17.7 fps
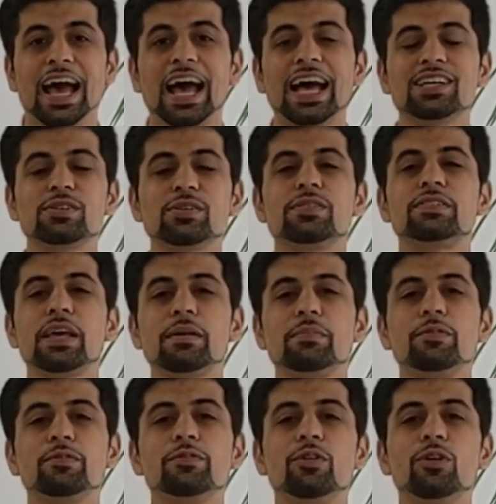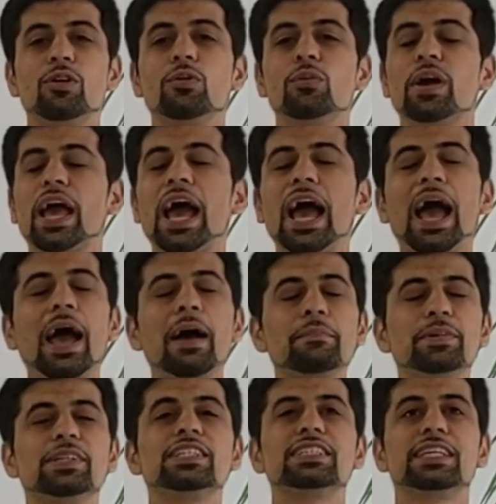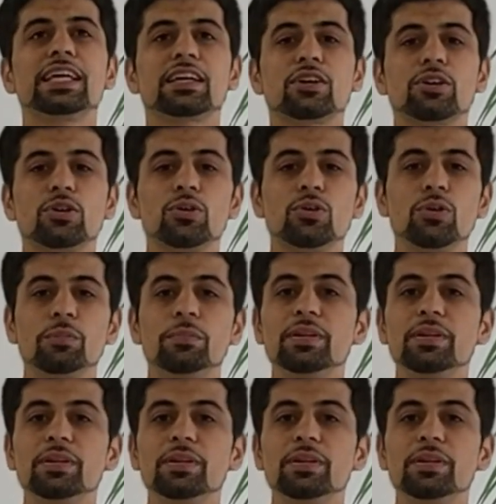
As we've said before, we're happy to take a call.